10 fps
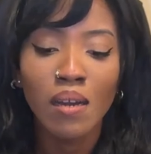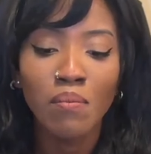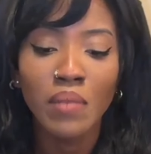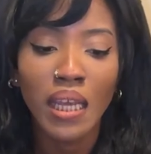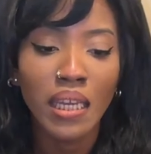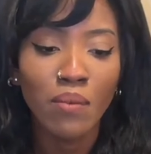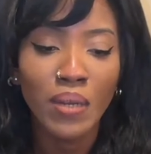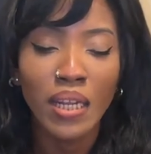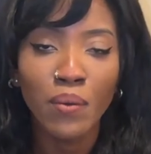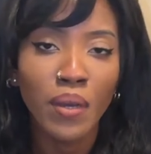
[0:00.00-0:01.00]
Like when I
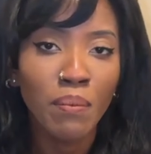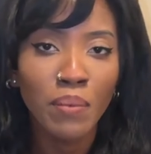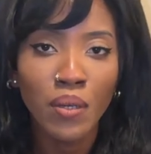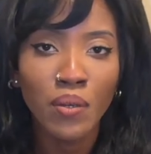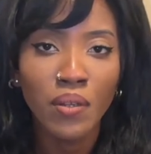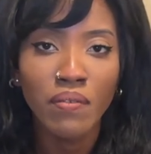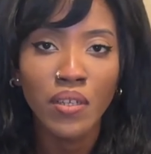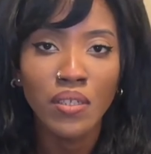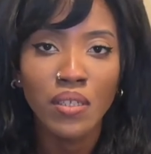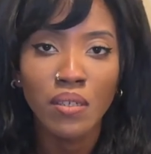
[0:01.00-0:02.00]
don't upload, if
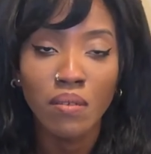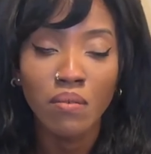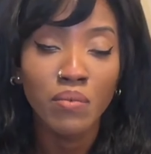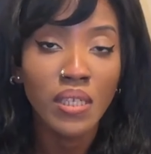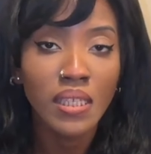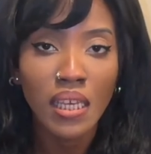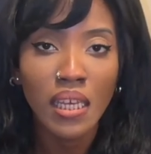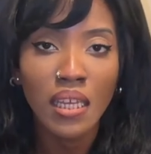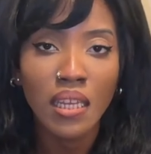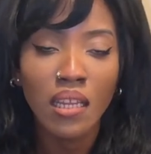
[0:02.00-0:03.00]
there's a
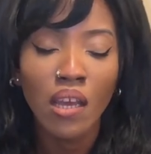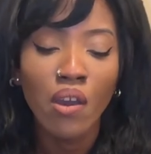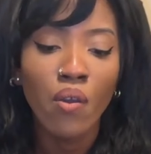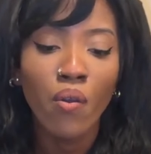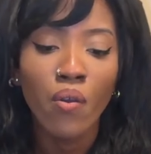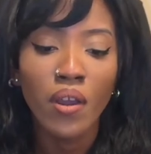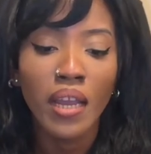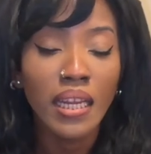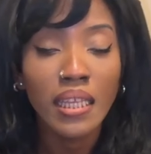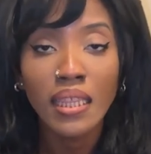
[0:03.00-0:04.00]
reason or
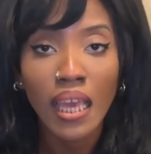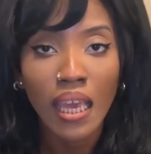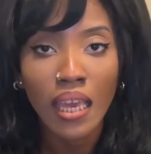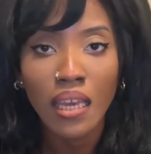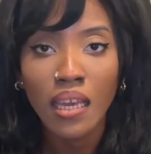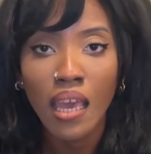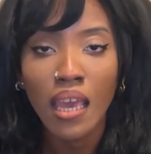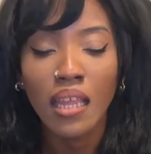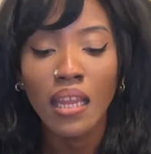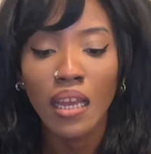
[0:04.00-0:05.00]
anything, and
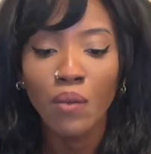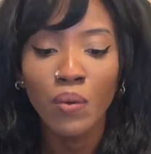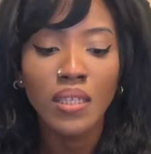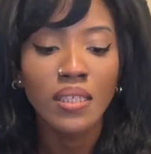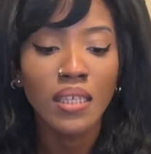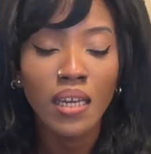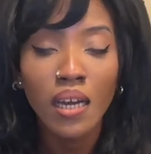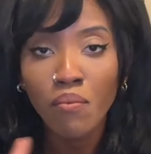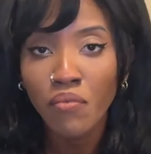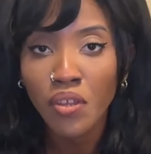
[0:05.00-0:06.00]
like what is to
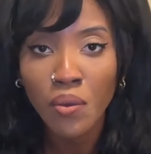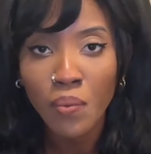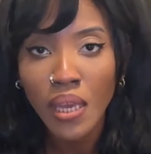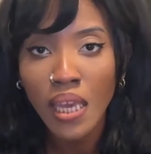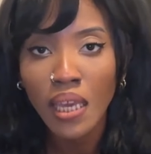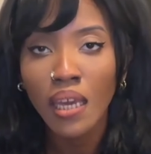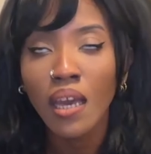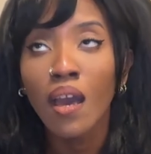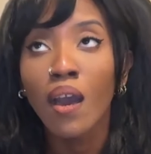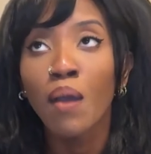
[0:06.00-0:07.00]
come for the week.
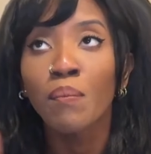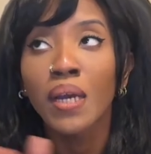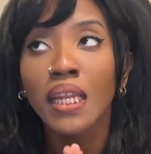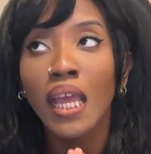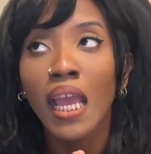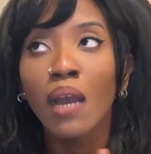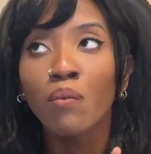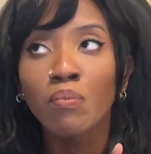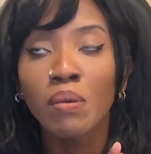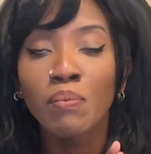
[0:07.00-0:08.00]
On Monday, I
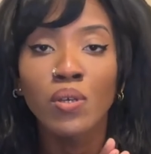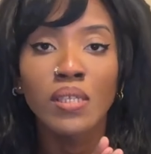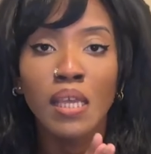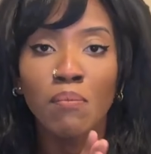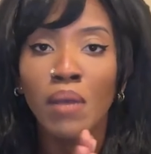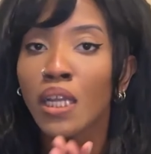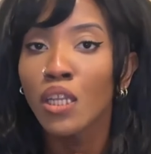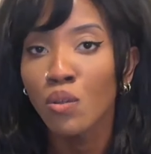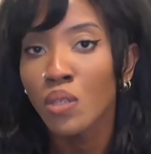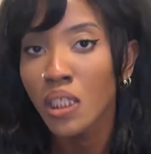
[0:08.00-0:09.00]
will be posting my
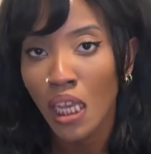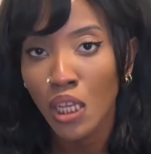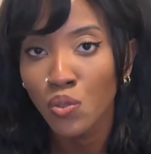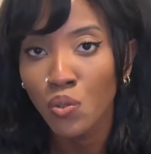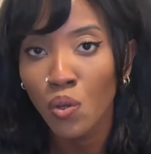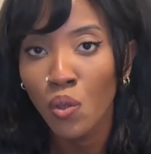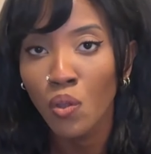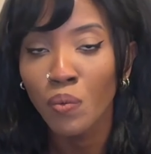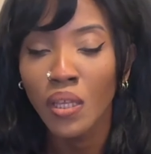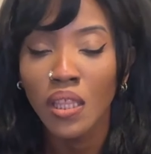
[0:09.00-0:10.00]
new schedule
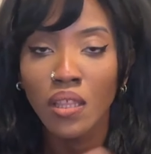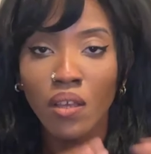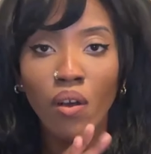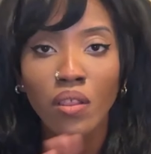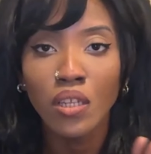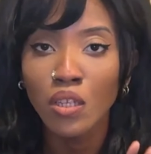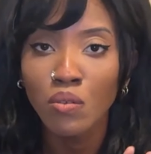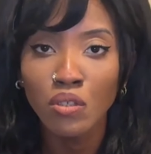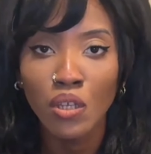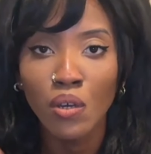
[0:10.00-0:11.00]
with all the new
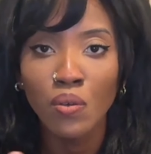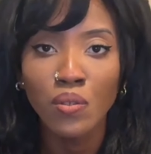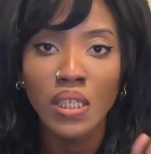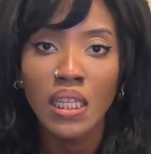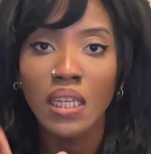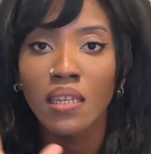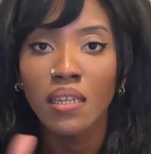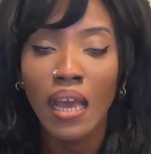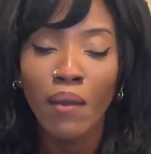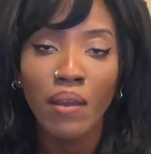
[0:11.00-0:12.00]
shows and
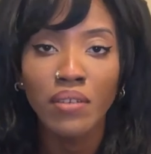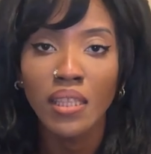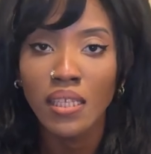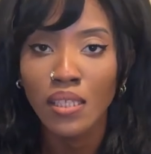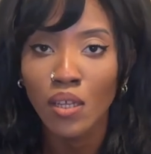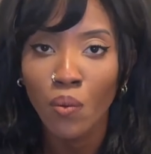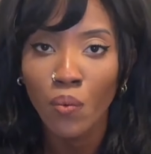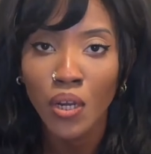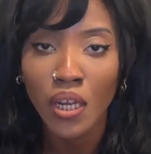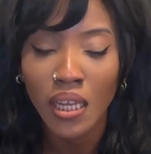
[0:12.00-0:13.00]
how everything is gonna
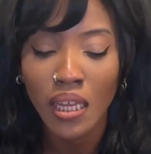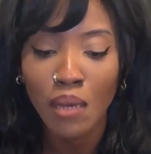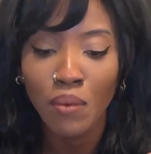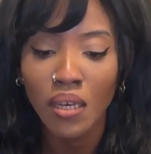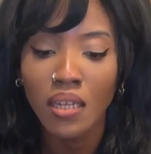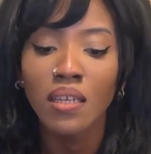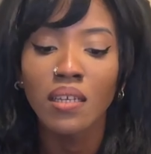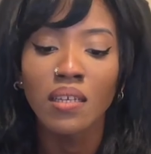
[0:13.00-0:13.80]
work, and I'm gonna